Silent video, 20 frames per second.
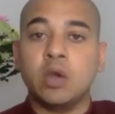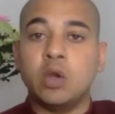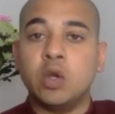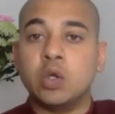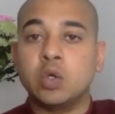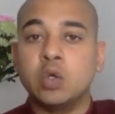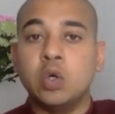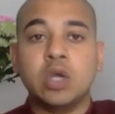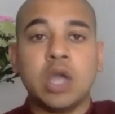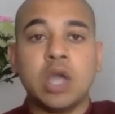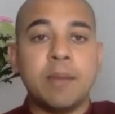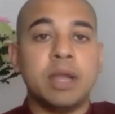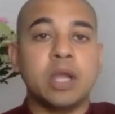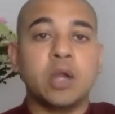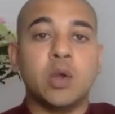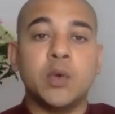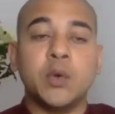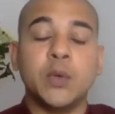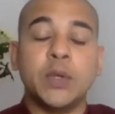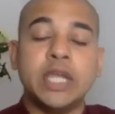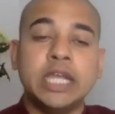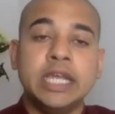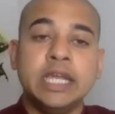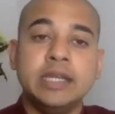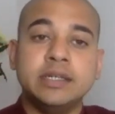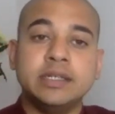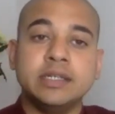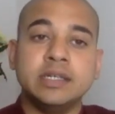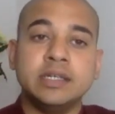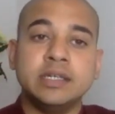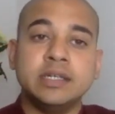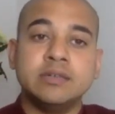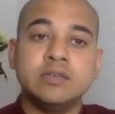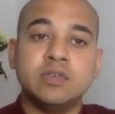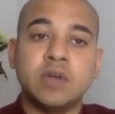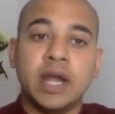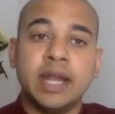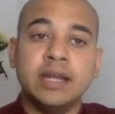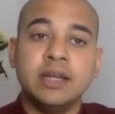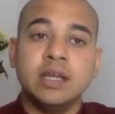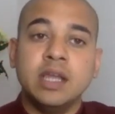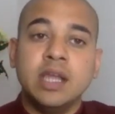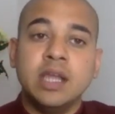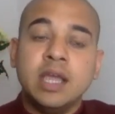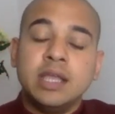going to cook? Am I going to eat? Right?